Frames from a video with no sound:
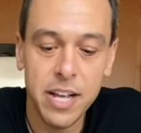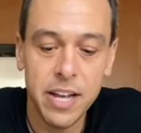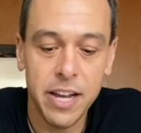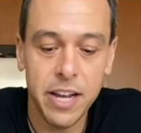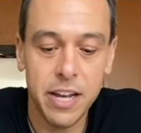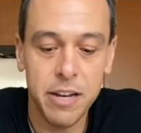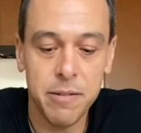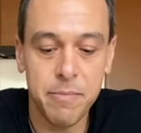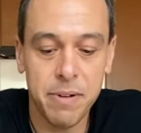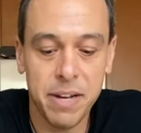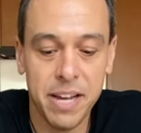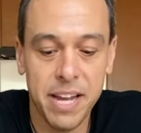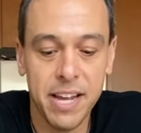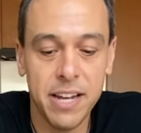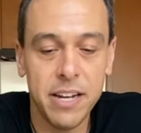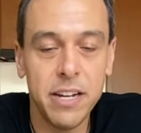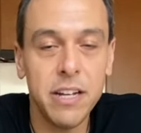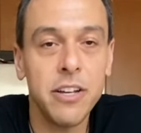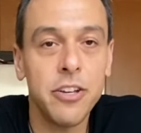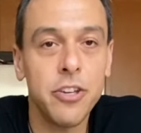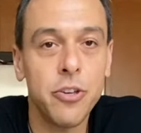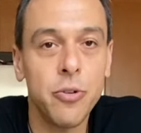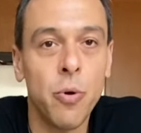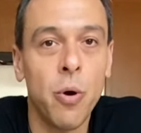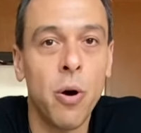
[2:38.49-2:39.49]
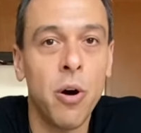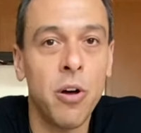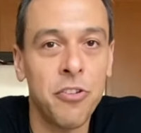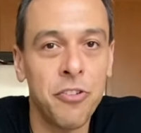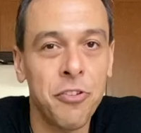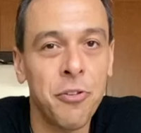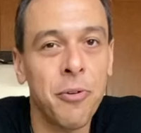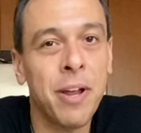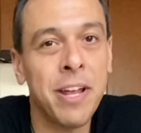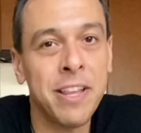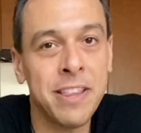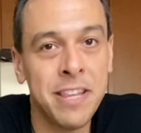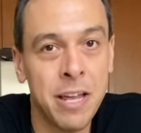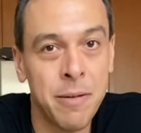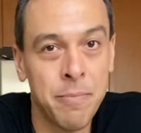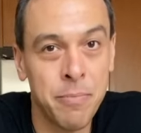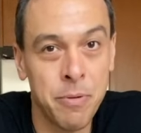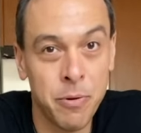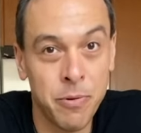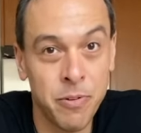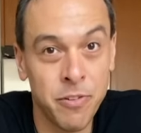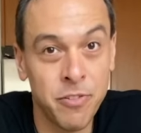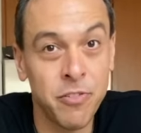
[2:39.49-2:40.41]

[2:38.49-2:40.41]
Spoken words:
in Mechana, you also get that bonus.